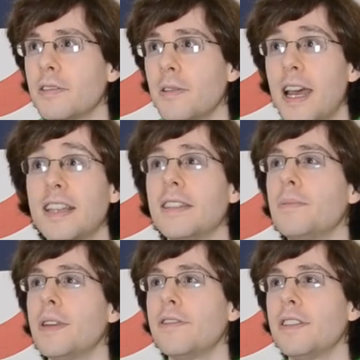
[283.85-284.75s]
I sort of had this
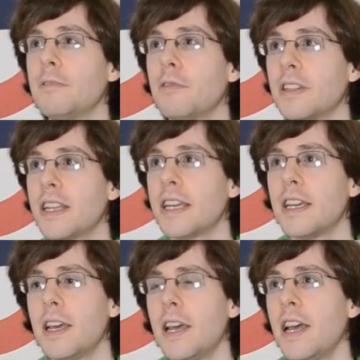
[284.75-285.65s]
epiphany one day,
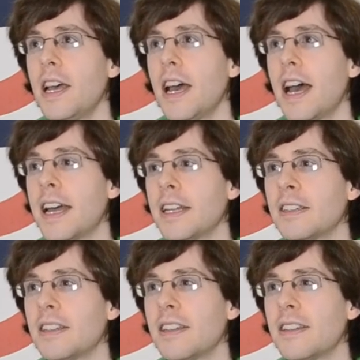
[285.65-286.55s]

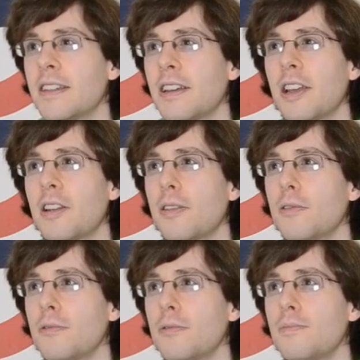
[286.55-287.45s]
and then I kind of
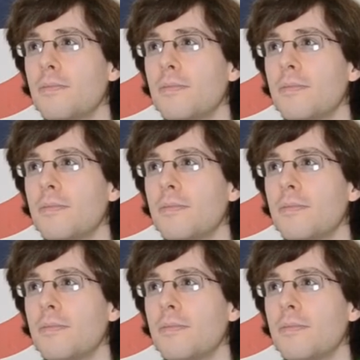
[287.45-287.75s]
thought, well,